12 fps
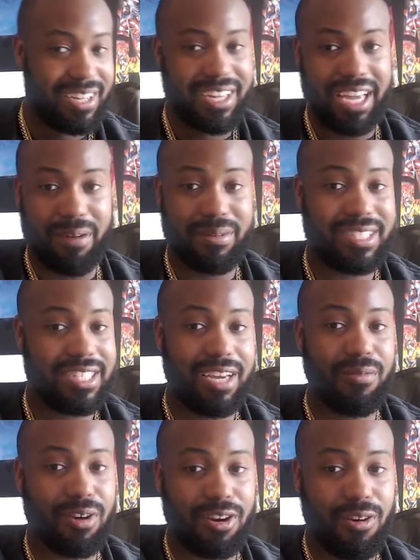And we still
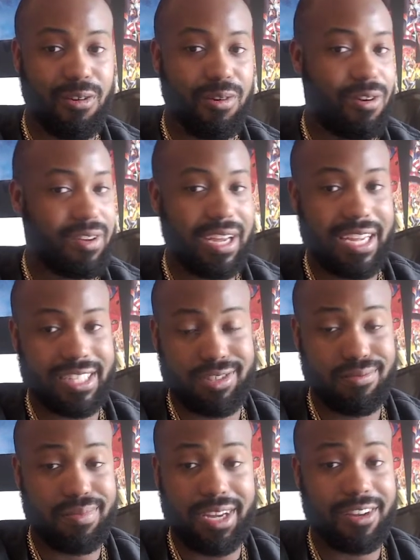want to know, okay, is
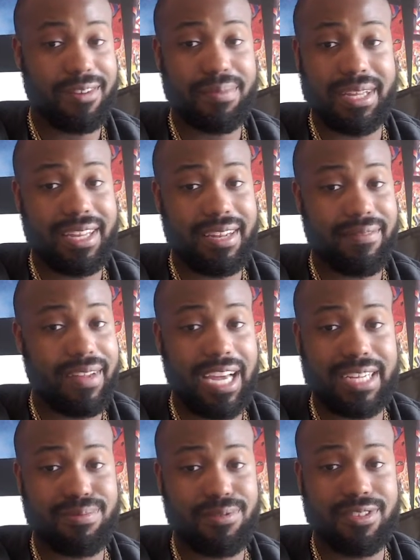Superman going to be in the
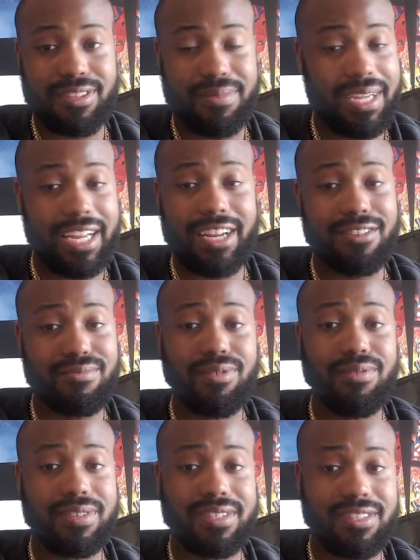Flashpoint? Is going to be any of those
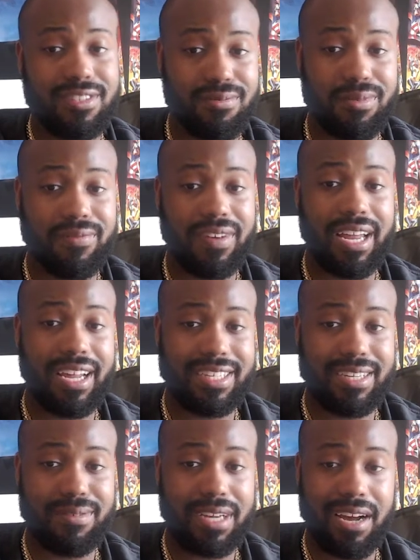movies? Do we find out
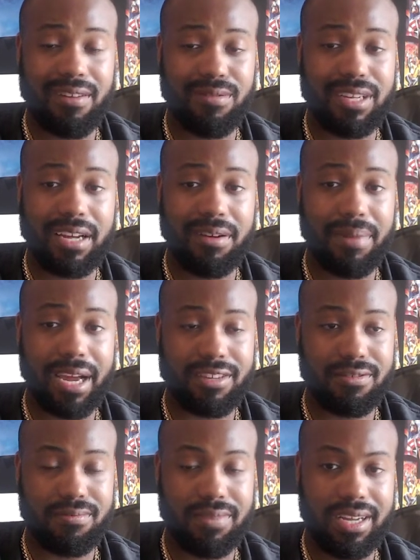Henry Cavill really come back as
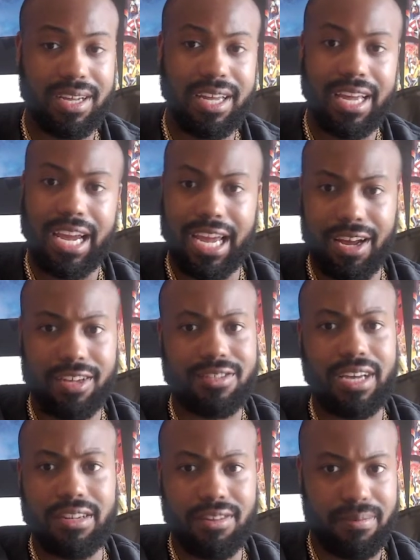Superman? And
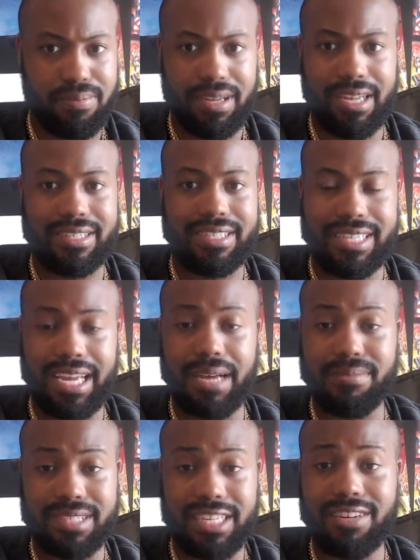also, I know they're planning a Shazam
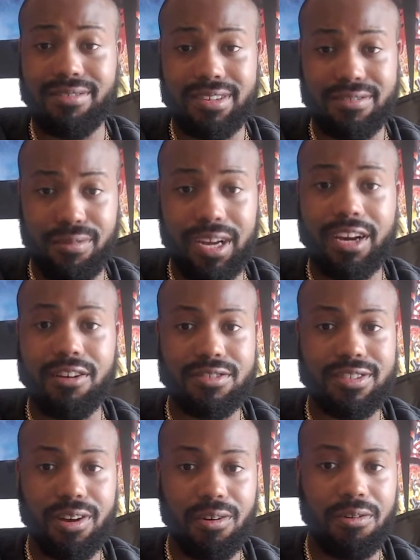sequel as well,
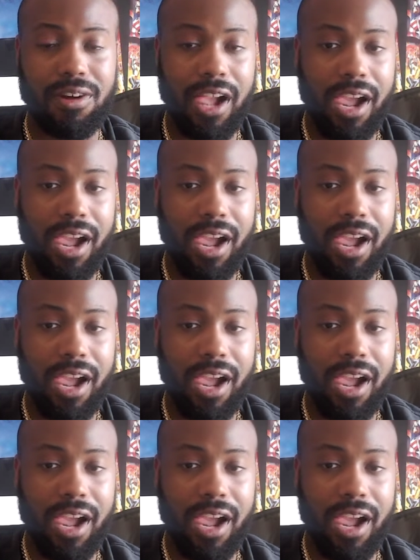so